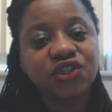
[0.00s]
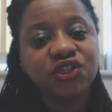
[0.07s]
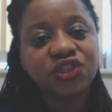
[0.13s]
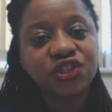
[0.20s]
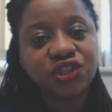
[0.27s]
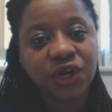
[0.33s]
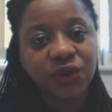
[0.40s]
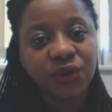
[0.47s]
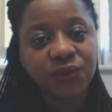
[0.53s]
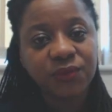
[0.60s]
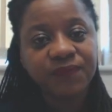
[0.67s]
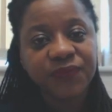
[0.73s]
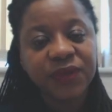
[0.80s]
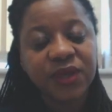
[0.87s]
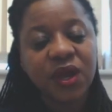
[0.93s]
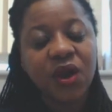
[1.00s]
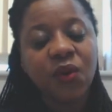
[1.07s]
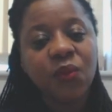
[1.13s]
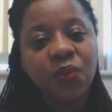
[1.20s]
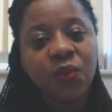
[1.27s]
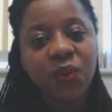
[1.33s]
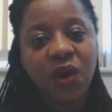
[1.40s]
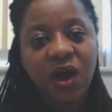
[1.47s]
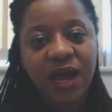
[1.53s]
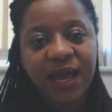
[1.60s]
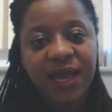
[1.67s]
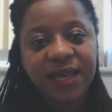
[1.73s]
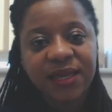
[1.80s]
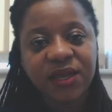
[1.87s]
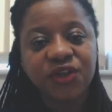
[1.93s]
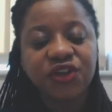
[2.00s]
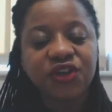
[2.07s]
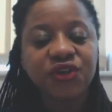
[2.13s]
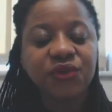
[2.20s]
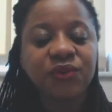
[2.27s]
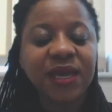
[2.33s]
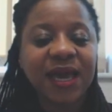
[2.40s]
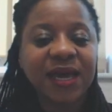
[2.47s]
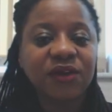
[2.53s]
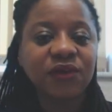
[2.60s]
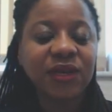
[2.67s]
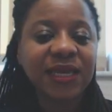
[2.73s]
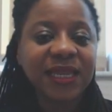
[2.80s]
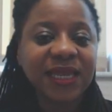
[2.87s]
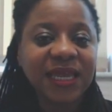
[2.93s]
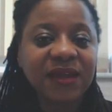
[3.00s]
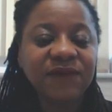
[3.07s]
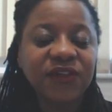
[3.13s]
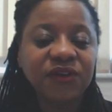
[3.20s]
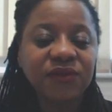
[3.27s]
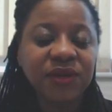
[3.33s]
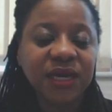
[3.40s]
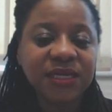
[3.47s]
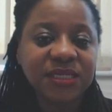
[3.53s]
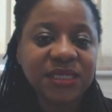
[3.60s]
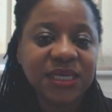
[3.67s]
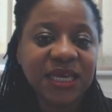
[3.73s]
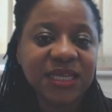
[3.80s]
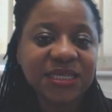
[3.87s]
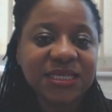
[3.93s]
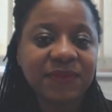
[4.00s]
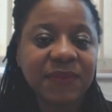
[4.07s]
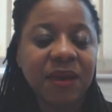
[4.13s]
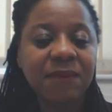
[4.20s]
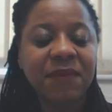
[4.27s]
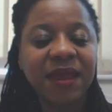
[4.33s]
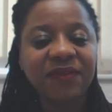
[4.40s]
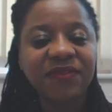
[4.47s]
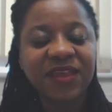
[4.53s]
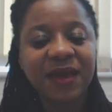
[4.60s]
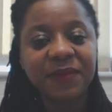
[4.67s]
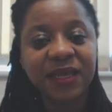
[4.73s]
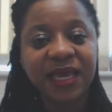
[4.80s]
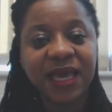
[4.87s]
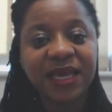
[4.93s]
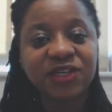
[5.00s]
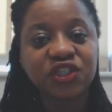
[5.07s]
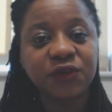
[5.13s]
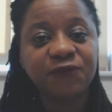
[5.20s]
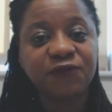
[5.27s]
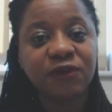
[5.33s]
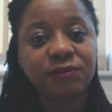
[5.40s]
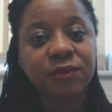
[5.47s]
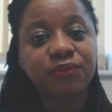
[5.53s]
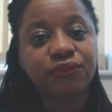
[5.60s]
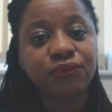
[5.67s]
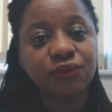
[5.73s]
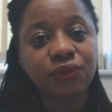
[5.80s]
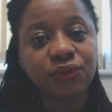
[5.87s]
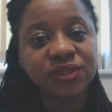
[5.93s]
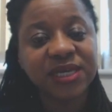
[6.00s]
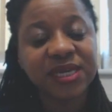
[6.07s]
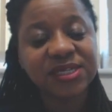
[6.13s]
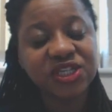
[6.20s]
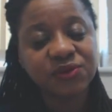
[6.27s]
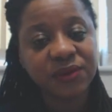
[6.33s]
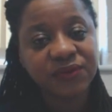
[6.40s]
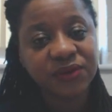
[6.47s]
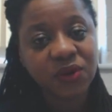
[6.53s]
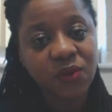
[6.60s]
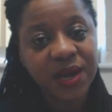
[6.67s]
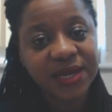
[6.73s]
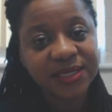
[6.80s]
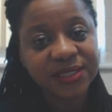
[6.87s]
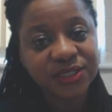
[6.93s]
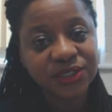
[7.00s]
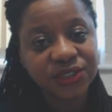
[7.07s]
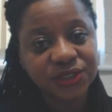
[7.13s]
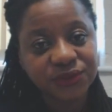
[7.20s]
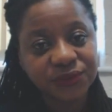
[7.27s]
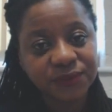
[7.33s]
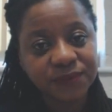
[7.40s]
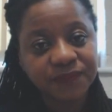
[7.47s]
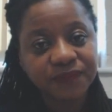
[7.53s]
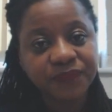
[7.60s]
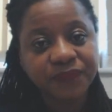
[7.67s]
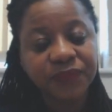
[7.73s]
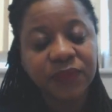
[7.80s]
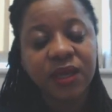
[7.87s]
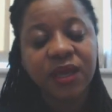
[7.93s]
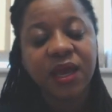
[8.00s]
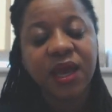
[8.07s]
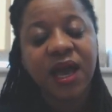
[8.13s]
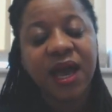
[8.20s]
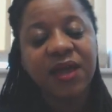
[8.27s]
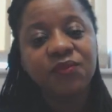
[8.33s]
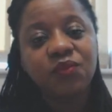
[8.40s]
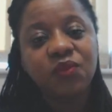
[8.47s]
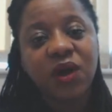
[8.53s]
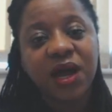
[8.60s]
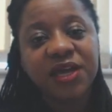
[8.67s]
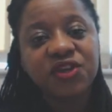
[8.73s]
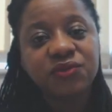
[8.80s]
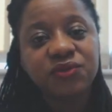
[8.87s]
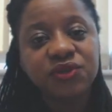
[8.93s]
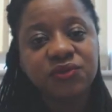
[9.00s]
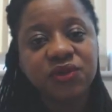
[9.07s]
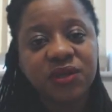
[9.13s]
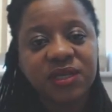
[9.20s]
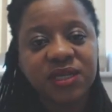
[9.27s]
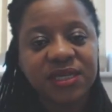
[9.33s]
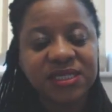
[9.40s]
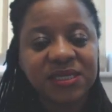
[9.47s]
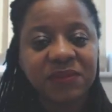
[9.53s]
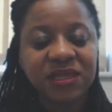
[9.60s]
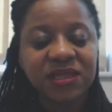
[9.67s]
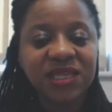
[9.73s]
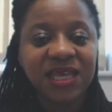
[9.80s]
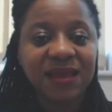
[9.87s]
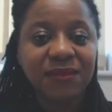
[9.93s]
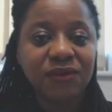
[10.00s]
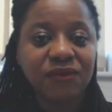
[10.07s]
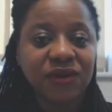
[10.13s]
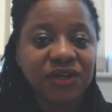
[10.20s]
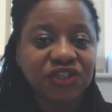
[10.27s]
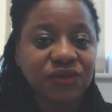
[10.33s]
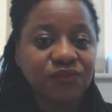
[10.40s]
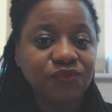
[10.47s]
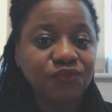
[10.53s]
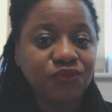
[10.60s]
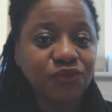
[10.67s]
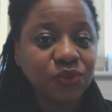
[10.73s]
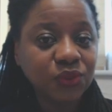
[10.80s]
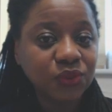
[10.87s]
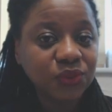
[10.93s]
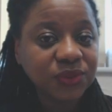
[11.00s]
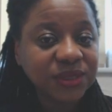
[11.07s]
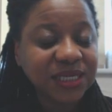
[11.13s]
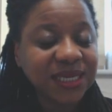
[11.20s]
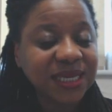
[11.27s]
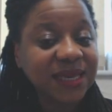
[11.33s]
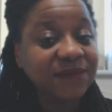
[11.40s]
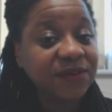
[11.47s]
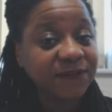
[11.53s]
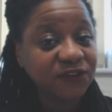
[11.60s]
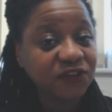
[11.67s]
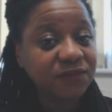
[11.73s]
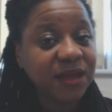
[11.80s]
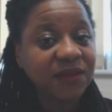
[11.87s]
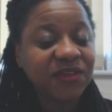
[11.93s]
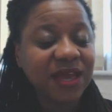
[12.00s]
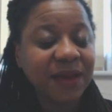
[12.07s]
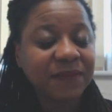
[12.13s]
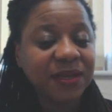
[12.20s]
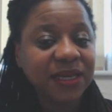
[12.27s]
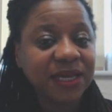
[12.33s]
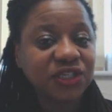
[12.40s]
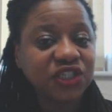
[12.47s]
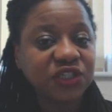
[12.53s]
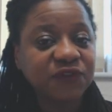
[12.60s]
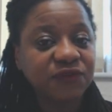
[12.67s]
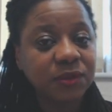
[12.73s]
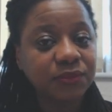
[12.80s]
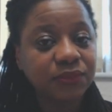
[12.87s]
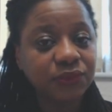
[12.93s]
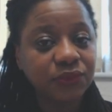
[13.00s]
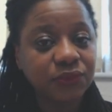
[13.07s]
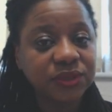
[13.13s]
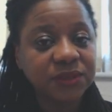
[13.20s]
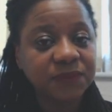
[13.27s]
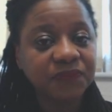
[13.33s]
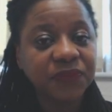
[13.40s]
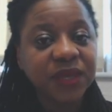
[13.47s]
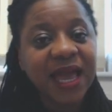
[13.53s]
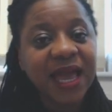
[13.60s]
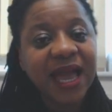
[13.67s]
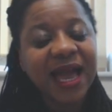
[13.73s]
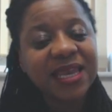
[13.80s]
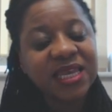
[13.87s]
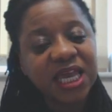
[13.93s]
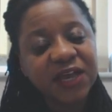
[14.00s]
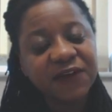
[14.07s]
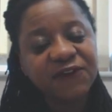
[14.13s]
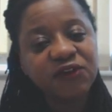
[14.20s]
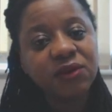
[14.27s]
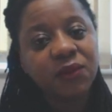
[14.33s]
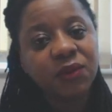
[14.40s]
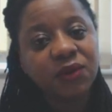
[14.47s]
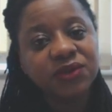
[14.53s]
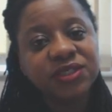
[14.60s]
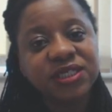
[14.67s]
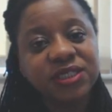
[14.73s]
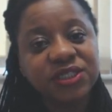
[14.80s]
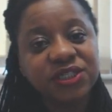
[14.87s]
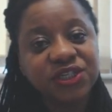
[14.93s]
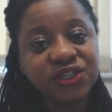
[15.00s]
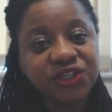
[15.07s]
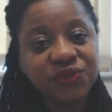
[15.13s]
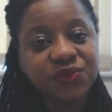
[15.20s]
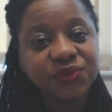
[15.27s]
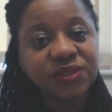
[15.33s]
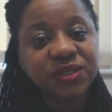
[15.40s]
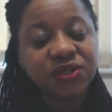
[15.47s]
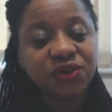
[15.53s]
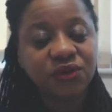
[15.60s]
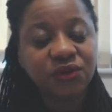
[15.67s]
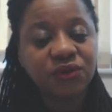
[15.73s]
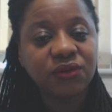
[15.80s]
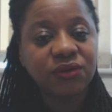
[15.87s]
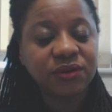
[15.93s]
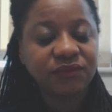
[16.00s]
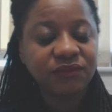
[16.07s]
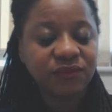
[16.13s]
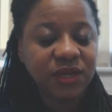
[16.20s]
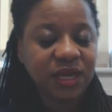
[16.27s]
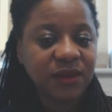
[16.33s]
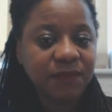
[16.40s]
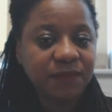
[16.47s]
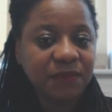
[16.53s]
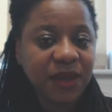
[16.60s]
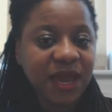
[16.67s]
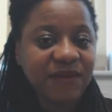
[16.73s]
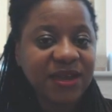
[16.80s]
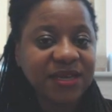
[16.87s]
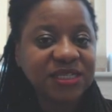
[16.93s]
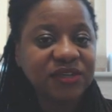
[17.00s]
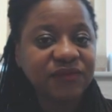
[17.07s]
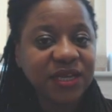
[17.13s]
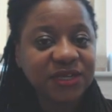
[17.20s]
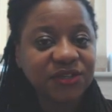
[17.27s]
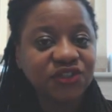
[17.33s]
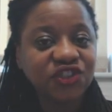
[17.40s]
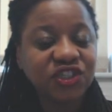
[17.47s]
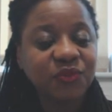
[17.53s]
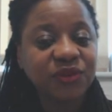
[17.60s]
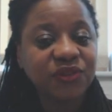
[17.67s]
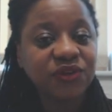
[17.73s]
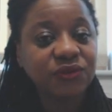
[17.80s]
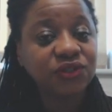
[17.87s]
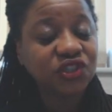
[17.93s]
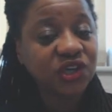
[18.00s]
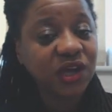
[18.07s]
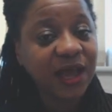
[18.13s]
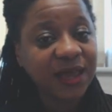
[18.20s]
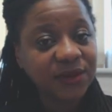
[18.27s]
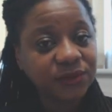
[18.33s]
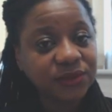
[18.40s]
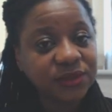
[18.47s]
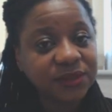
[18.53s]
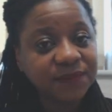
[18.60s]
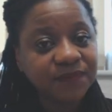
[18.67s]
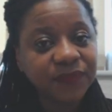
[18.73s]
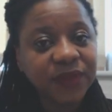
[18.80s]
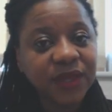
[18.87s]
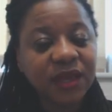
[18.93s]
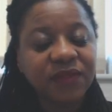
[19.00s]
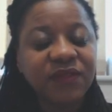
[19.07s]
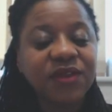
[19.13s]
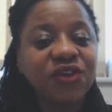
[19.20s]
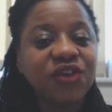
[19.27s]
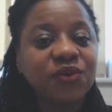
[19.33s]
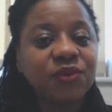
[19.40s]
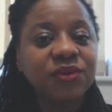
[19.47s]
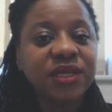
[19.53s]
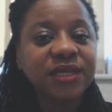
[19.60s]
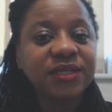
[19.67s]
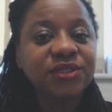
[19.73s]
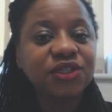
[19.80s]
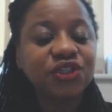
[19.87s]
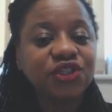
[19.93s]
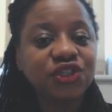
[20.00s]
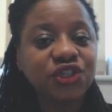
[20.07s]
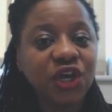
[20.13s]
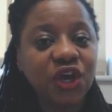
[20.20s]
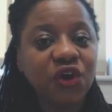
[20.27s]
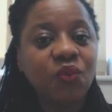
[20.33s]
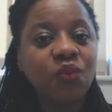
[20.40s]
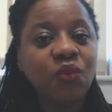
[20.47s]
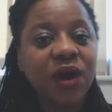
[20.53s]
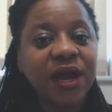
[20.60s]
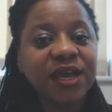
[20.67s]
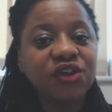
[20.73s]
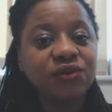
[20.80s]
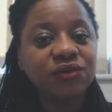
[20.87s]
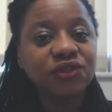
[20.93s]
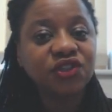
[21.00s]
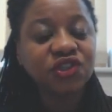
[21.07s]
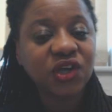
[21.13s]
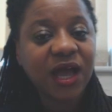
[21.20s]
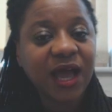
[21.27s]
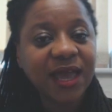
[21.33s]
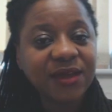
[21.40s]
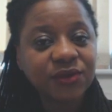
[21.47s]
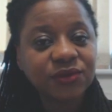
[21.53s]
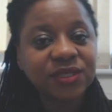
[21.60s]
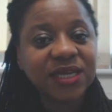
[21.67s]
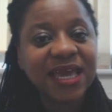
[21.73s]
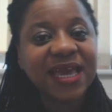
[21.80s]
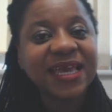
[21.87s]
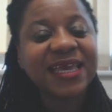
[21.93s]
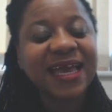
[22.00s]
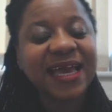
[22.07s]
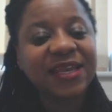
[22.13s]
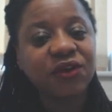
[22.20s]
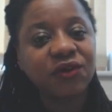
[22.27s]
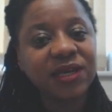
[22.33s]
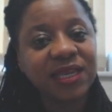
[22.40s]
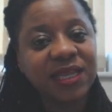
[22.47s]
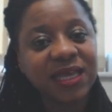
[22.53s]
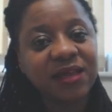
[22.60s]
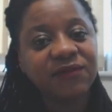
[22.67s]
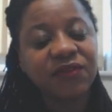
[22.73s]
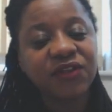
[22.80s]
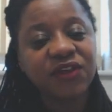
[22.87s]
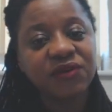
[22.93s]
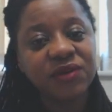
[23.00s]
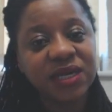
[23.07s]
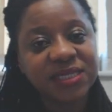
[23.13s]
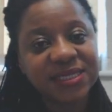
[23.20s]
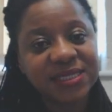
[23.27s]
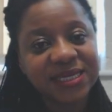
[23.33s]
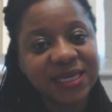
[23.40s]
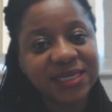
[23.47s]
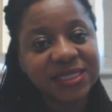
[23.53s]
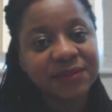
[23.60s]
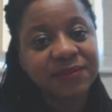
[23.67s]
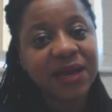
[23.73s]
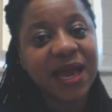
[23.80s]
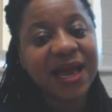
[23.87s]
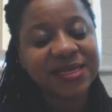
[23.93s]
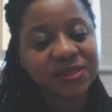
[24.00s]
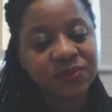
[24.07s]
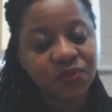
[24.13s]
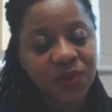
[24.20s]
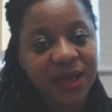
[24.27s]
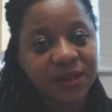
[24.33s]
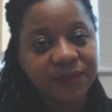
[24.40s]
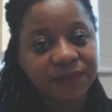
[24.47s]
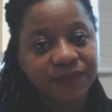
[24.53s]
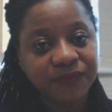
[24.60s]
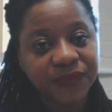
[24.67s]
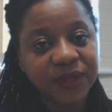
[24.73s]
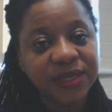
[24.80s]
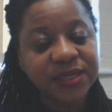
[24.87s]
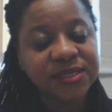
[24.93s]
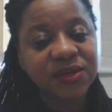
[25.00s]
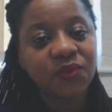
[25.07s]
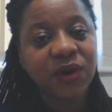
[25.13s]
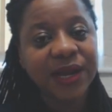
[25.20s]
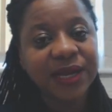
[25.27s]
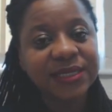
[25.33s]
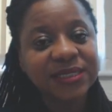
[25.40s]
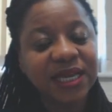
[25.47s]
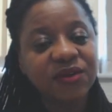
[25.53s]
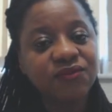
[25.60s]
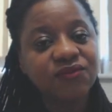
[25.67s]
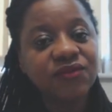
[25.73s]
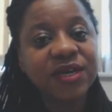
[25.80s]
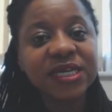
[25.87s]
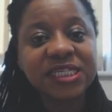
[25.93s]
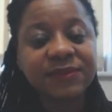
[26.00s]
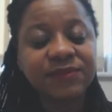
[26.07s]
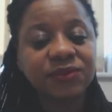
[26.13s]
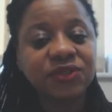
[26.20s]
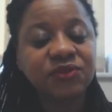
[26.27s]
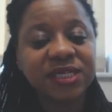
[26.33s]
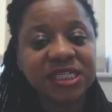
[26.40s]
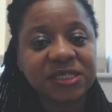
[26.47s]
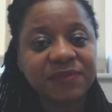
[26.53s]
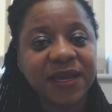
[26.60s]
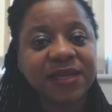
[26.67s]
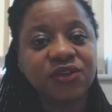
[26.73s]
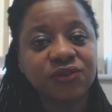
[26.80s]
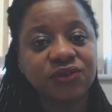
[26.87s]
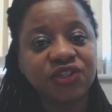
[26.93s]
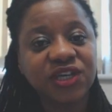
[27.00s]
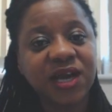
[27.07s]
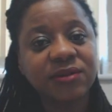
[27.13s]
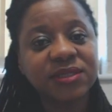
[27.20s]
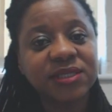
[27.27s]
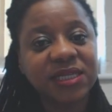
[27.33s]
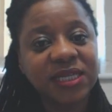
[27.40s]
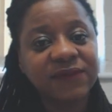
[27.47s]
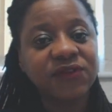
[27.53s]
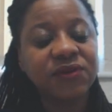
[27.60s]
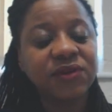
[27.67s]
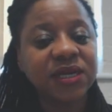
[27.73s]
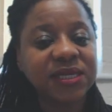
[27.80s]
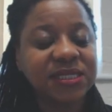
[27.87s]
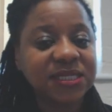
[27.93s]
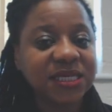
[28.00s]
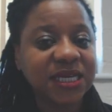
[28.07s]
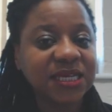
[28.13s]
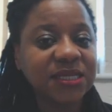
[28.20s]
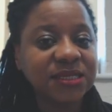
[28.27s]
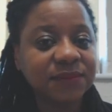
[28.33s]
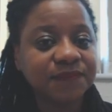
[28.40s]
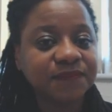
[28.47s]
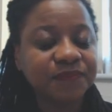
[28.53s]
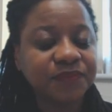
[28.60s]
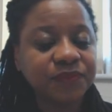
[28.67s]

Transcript: to show why you cannot leave the United Kingdom and make the application from abroad as you are required to do, and why you do not need to meet the immigration rules even if you make the application from abroad. And if you are wanting to use your parental relationship with your child, then you will need to show why your child cannot leave the United Kingdom as well. So why is it unreasonable to expect your child to leave the United Kingdom?